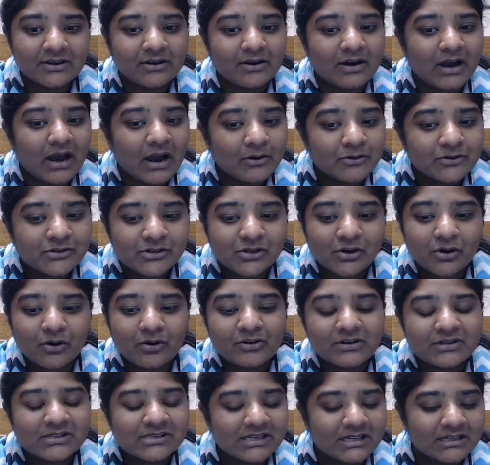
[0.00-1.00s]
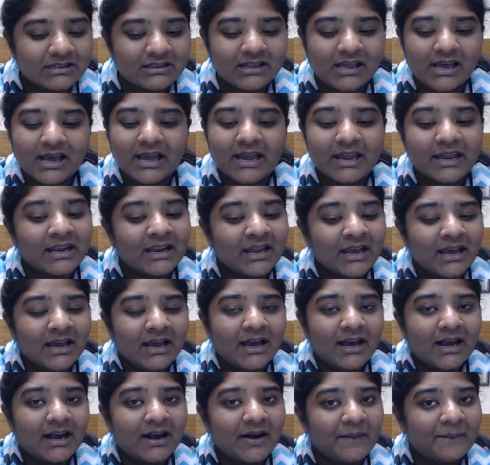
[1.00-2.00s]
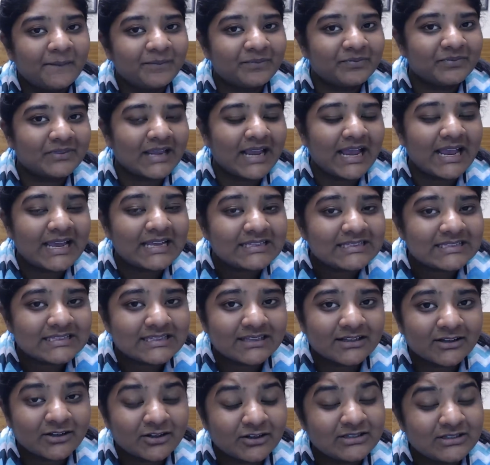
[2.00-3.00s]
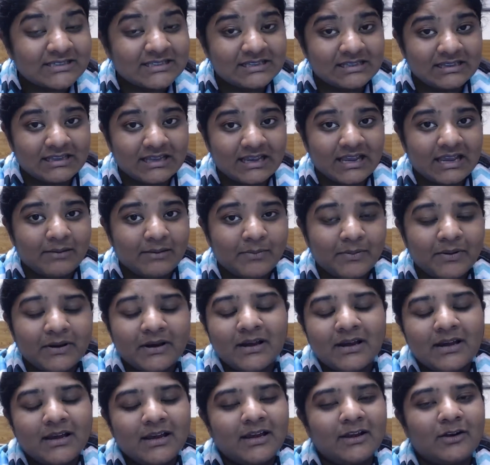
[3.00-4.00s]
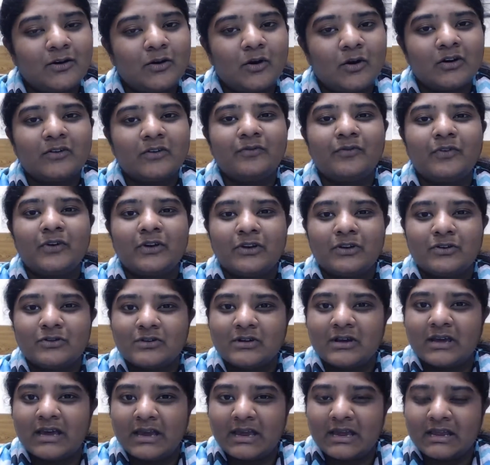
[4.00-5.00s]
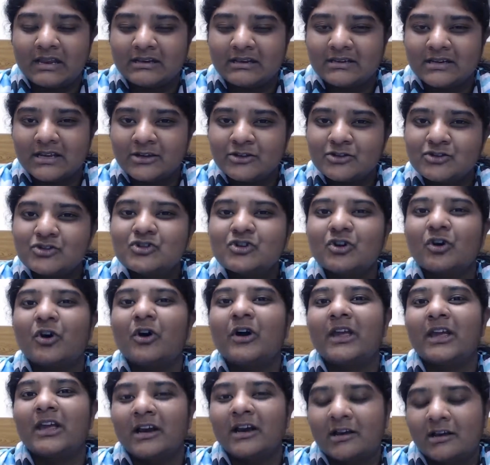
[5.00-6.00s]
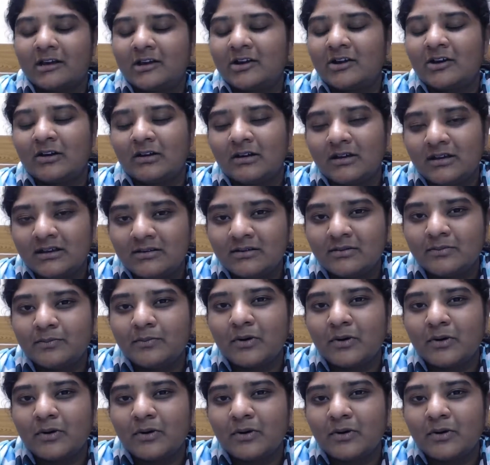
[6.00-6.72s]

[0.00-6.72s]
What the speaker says: outdoor sunlight, and good sleep in order for you to enjoy a good,